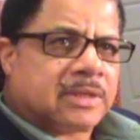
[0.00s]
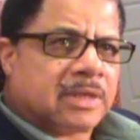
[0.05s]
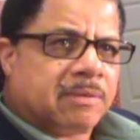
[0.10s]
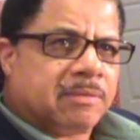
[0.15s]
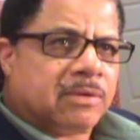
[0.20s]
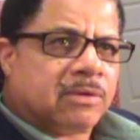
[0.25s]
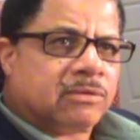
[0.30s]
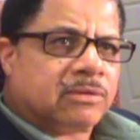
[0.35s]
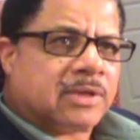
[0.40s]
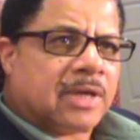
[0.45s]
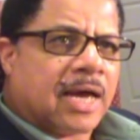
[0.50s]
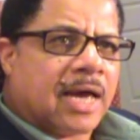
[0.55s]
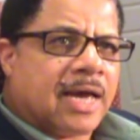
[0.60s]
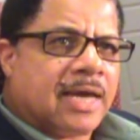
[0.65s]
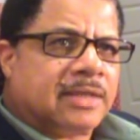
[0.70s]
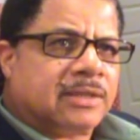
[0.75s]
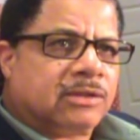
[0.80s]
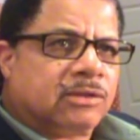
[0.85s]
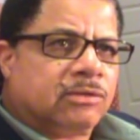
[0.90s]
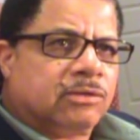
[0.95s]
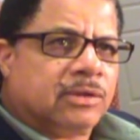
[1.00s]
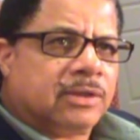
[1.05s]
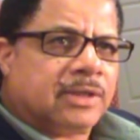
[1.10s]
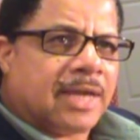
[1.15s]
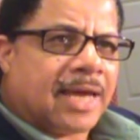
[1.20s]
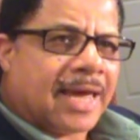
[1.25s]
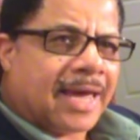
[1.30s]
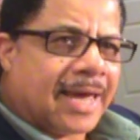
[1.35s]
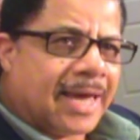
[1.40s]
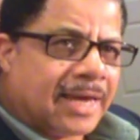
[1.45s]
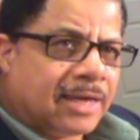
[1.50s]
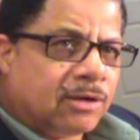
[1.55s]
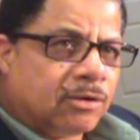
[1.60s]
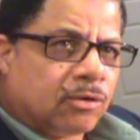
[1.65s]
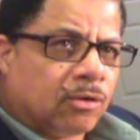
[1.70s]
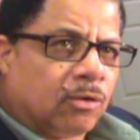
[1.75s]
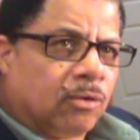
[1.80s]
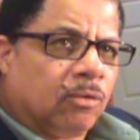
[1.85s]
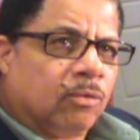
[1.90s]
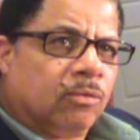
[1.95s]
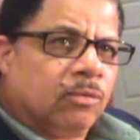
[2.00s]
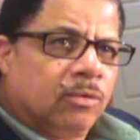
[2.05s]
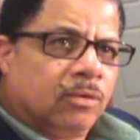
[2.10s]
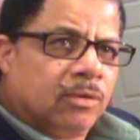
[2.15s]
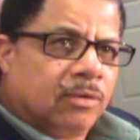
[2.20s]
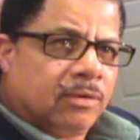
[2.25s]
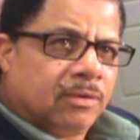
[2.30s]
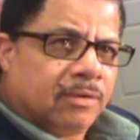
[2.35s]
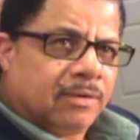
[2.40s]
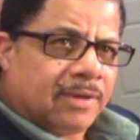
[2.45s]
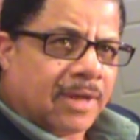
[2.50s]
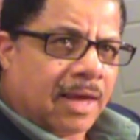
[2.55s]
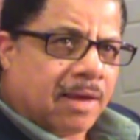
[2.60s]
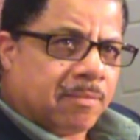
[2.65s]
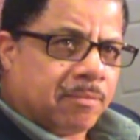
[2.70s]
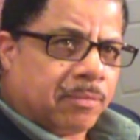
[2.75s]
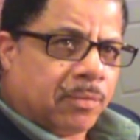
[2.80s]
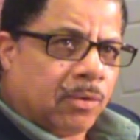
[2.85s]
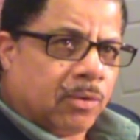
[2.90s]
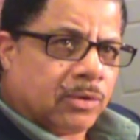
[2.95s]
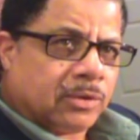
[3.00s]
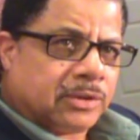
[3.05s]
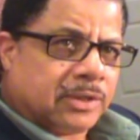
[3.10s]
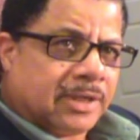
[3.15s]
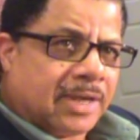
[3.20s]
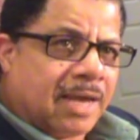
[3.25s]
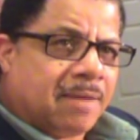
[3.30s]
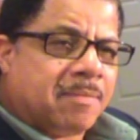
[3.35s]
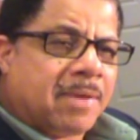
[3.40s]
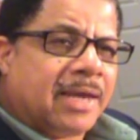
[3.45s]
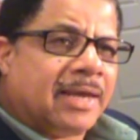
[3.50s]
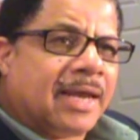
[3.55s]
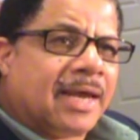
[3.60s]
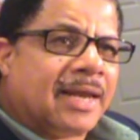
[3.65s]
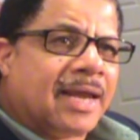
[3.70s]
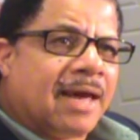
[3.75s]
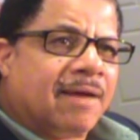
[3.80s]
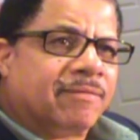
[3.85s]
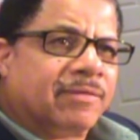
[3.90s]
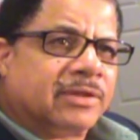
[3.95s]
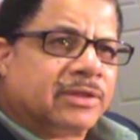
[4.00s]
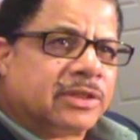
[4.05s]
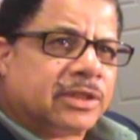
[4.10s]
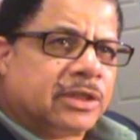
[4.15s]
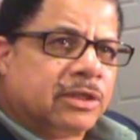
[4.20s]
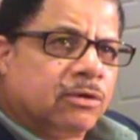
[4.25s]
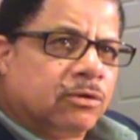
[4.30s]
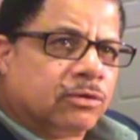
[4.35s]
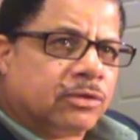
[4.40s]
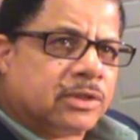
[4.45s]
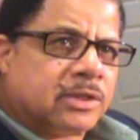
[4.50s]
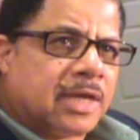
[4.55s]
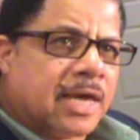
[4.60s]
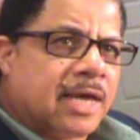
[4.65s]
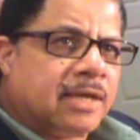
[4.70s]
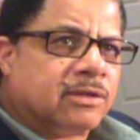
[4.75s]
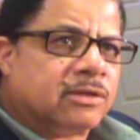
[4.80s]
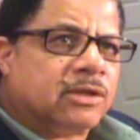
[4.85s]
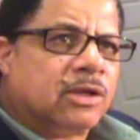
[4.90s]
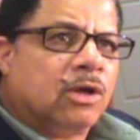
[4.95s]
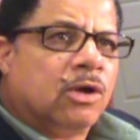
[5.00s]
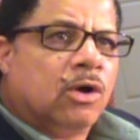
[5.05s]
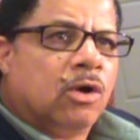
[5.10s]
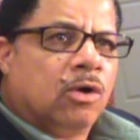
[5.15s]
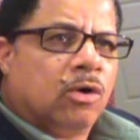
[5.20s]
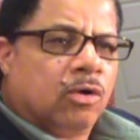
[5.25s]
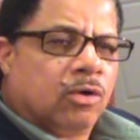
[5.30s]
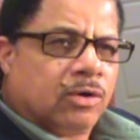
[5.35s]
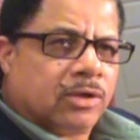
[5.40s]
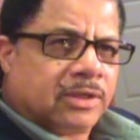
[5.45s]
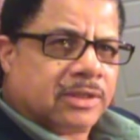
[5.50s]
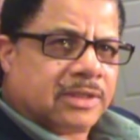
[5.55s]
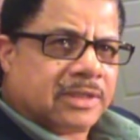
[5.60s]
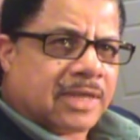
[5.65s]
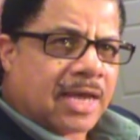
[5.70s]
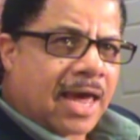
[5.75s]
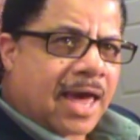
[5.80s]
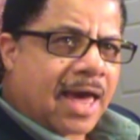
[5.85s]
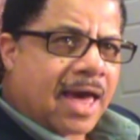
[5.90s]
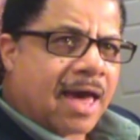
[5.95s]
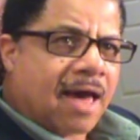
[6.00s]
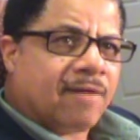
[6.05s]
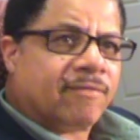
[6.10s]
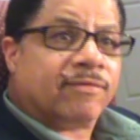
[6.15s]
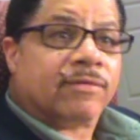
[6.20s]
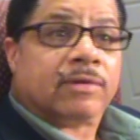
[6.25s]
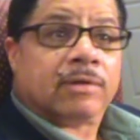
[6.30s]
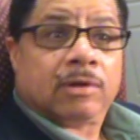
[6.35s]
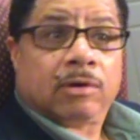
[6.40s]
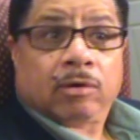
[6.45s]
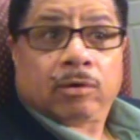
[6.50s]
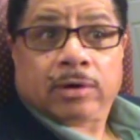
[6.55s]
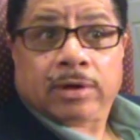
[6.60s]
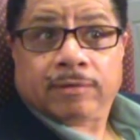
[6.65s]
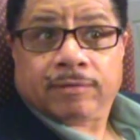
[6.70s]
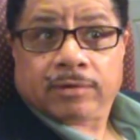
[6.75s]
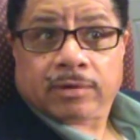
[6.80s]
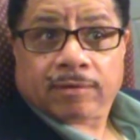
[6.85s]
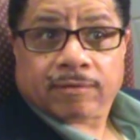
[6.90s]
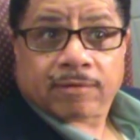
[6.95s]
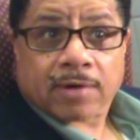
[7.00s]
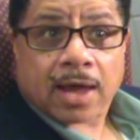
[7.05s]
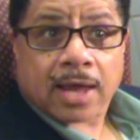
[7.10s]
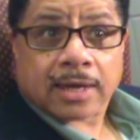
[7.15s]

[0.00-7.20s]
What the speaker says: some of those guys couldn't handle that portion. They may not have the skill sets or the staff or even the